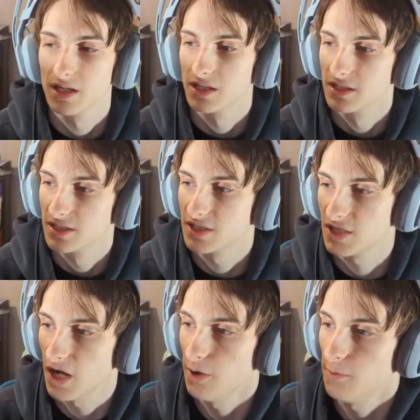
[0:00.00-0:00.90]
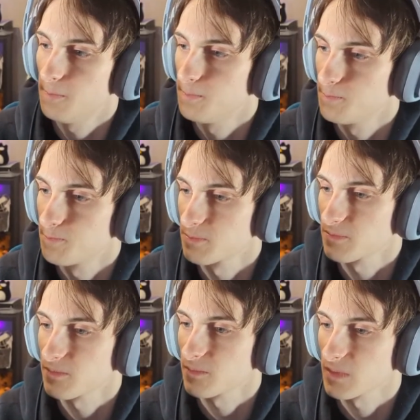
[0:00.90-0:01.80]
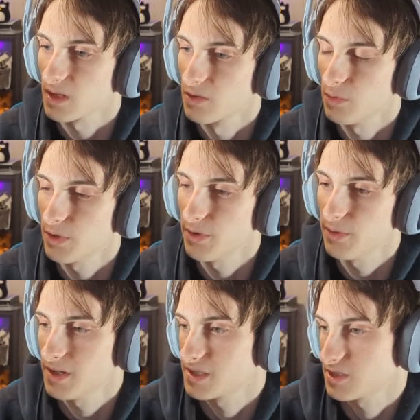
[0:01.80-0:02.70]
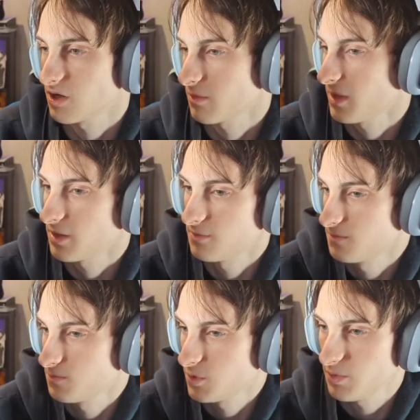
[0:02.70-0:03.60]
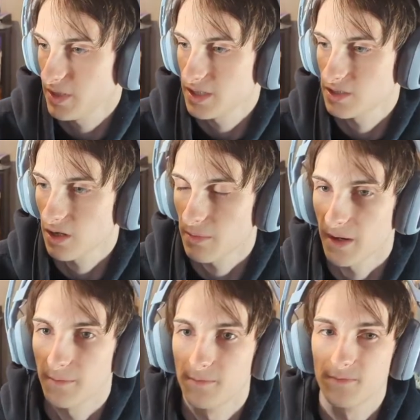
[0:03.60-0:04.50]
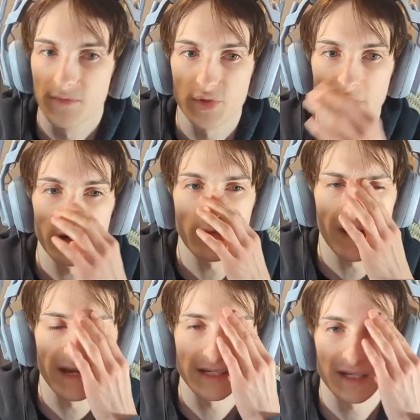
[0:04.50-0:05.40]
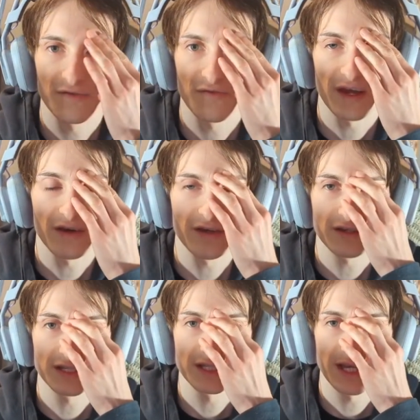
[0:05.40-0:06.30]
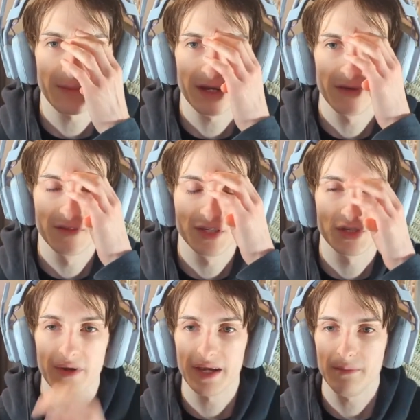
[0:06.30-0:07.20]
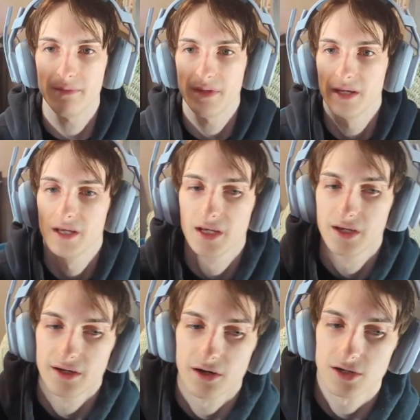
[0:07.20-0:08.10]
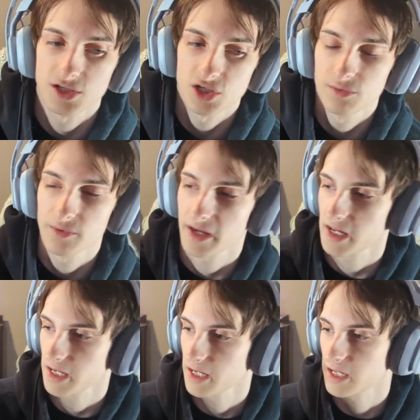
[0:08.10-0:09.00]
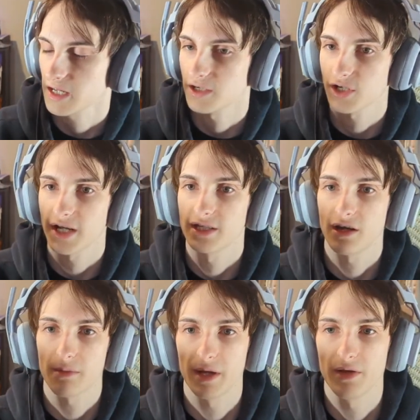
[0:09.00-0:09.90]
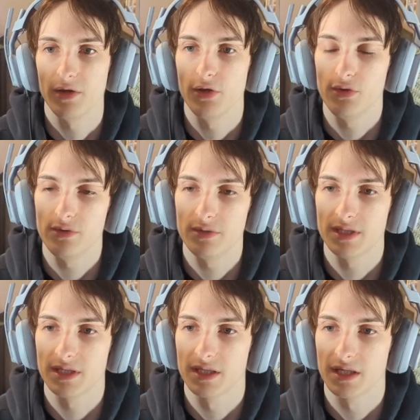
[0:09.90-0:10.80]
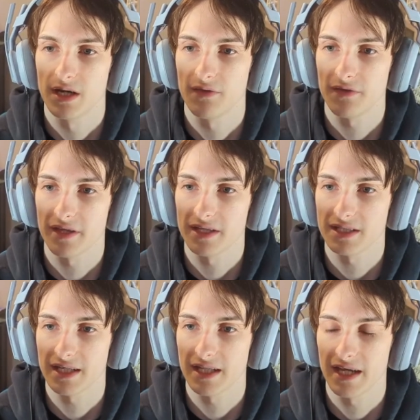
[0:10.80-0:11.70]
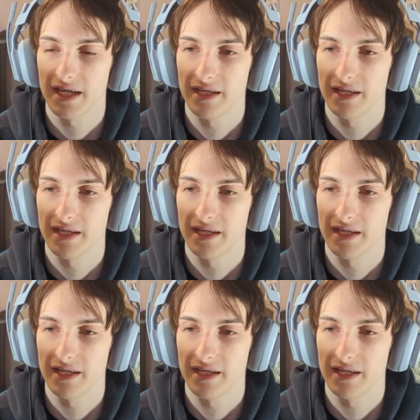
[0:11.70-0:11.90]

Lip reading: So, what do we want to talk about? What are we going to talk about? Should we go right into the failures segment of the stream? Or should I talk about news? Other things like that?